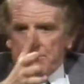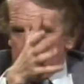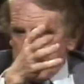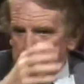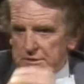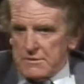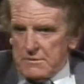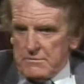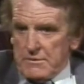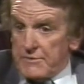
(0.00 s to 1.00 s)
breakfast.
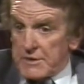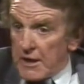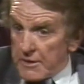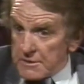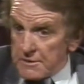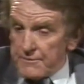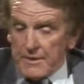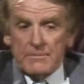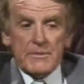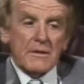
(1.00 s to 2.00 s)
Never said anything to the
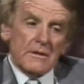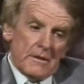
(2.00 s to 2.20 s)
family.